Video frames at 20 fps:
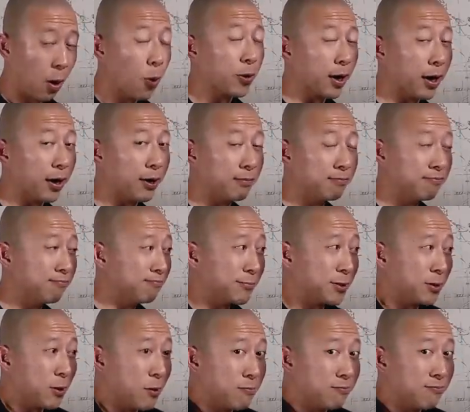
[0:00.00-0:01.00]
Okay,
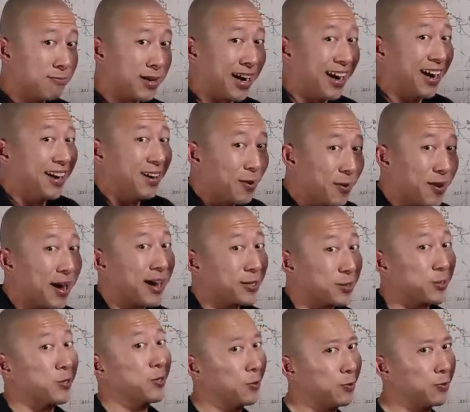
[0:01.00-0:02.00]
so I don't
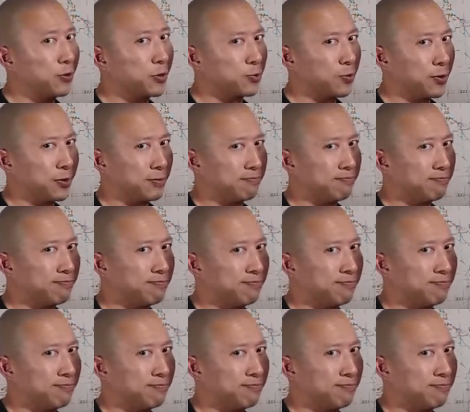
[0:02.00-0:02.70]
actually do this one.